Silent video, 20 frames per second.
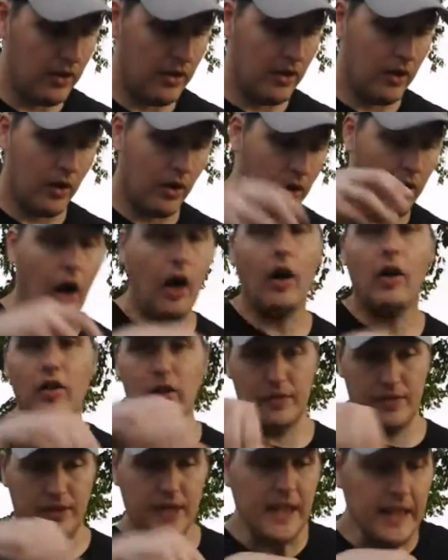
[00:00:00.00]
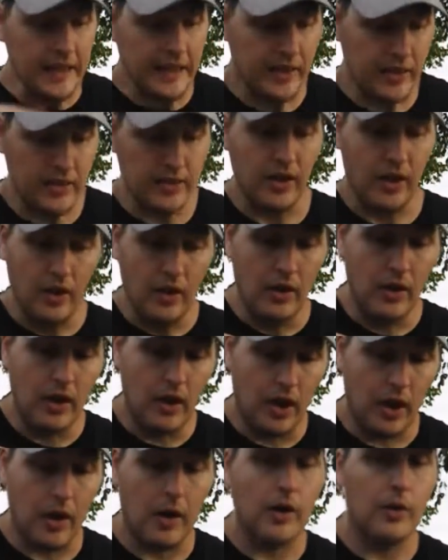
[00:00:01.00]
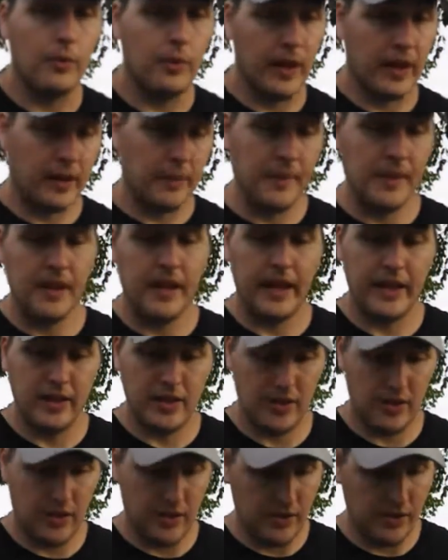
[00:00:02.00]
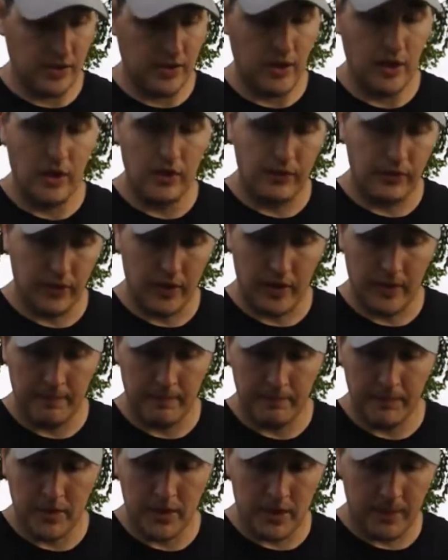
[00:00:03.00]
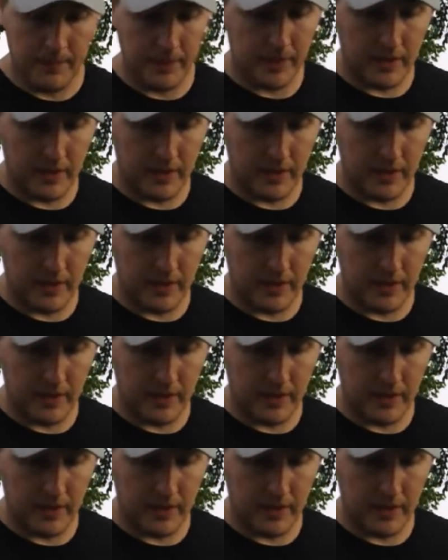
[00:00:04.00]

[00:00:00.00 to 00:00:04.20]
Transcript: or all of these, are recommendations from some of